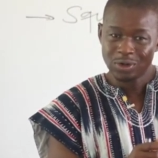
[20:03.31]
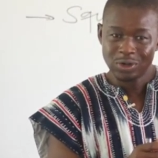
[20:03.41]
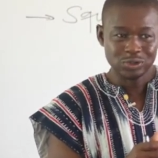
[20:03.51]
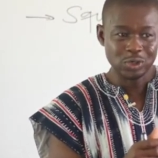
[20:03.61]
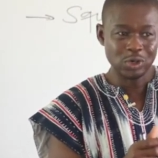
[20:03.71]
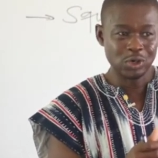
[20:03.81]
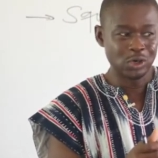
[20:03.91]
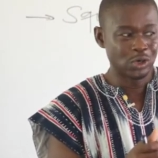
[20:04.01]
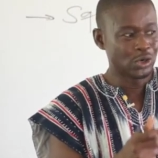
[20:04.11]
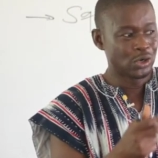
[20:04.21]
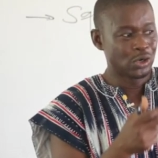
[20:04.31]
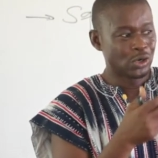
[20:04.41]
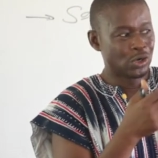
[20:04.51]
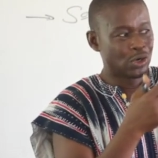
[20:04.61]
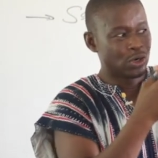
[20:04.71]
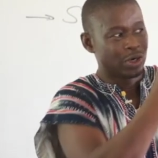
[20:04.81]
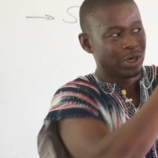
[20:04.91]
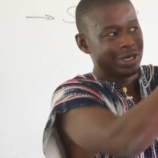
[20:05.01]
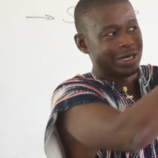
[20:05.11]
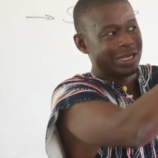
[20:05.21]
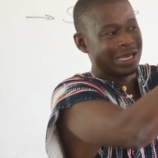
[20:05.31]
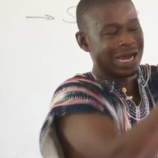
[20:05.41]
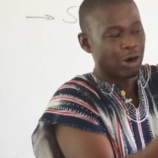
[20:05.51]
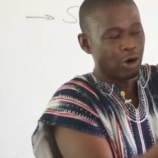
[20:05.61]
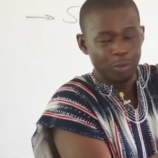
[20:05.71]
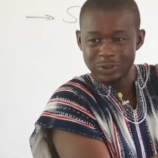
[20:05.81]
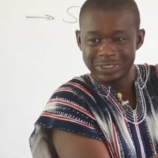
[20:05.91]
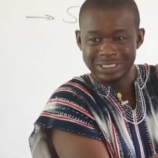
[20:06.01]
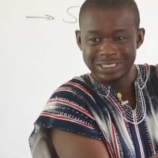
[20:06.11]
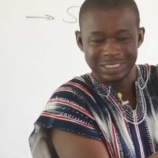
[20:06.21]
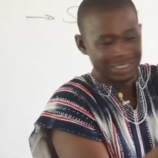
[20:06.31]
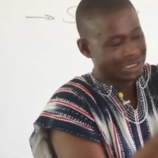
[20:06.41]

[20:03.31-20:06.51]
So they are opposite.